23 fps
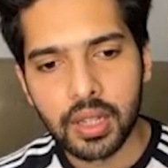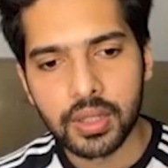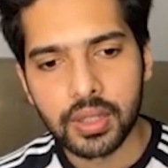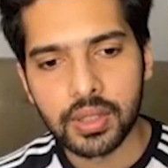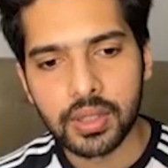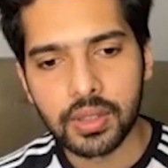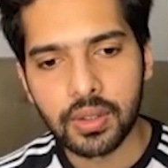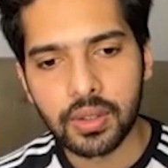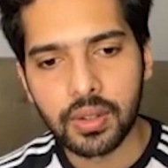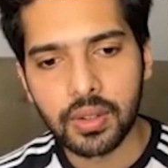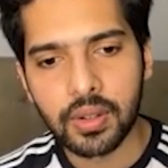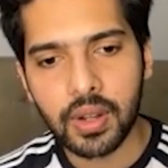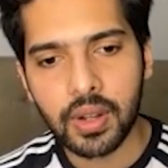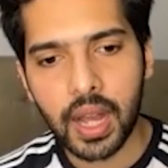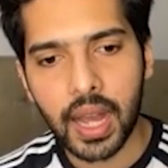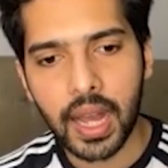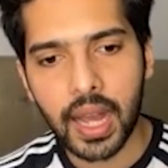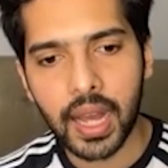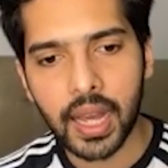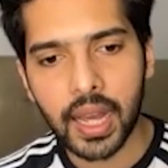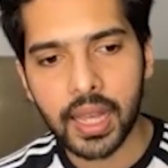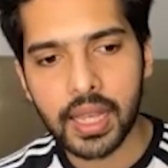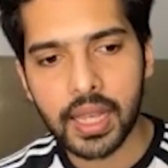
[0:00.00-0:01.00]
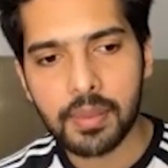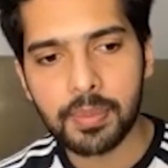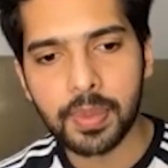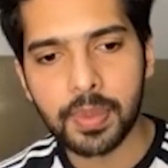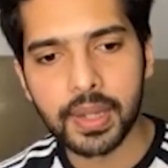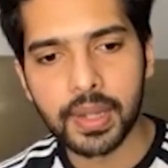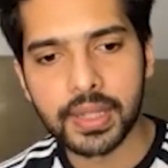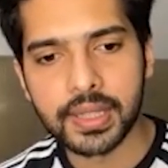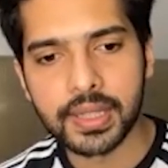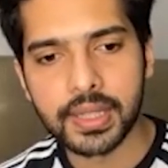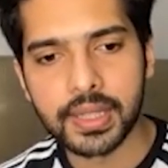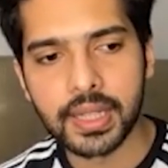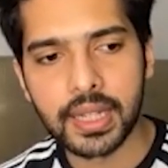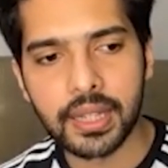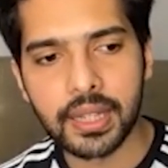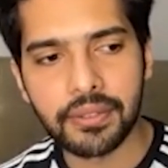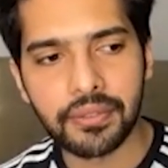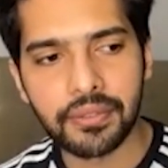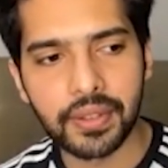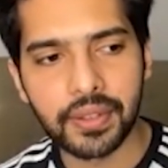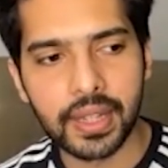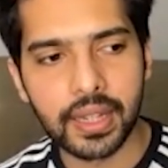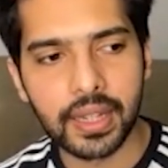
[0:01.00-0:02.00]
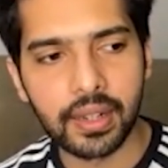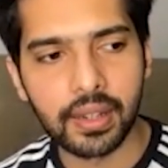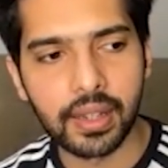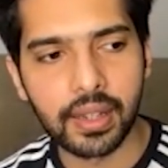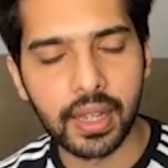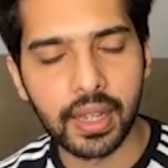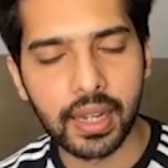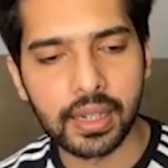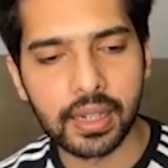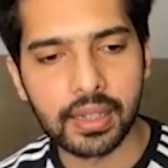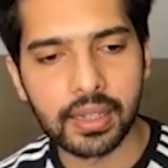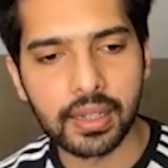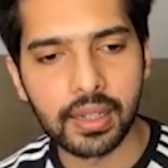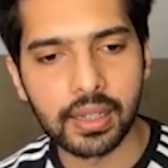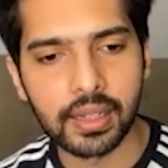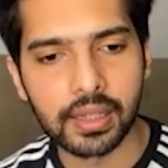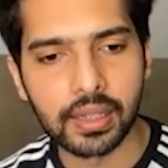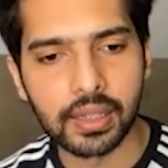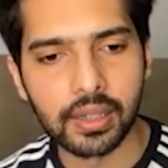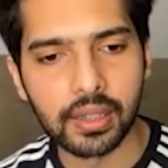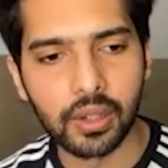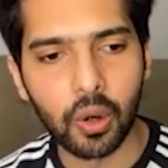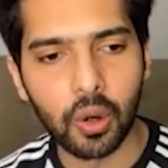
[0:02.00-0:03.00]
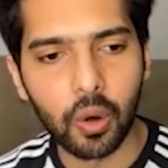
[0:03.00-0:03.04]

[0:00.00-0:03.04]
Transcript: So, I personally feel that uh,